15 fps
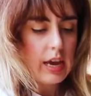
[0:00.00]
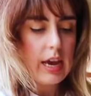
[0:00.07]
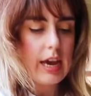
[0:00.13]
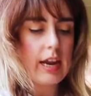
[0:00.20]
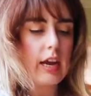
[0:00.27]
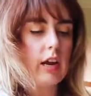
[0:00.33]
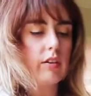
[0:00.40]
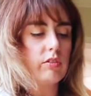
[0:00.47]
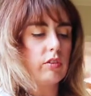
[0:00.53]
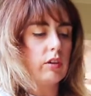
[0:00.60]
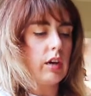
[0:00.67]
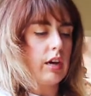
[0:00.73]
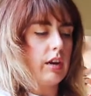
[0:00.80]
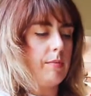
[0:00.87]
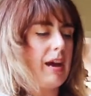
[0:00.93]
And I also
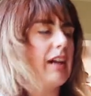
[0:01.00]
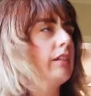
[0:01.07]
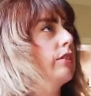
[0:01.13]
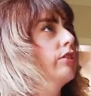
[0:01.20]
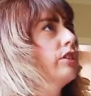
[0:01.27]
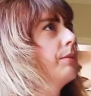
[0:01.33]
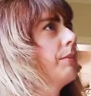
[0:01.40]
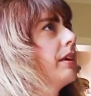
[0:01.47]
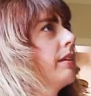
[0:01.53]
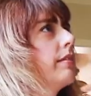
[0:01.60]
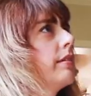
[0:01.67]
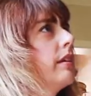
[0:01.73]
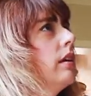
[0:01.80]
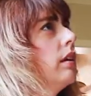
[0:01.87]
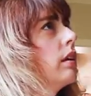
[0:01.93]
got him allergy
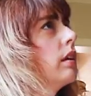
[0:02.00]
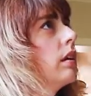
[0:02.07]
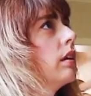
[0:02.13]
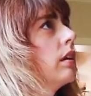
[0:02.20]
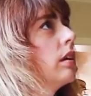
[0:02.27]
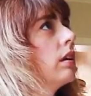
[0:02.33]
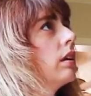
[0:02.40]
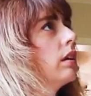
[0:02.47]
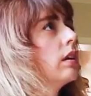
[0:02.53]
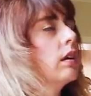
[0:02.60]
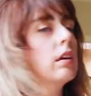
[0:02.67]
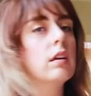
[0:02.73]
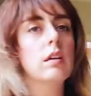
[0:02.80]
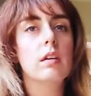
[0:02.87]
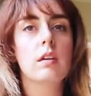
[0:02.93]
medicine. Oh yeah,
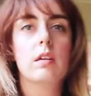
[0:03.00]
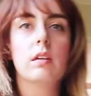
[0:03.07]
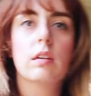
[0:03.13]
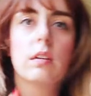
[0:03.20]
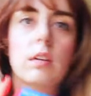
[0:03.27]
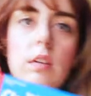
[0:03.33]
that's that's good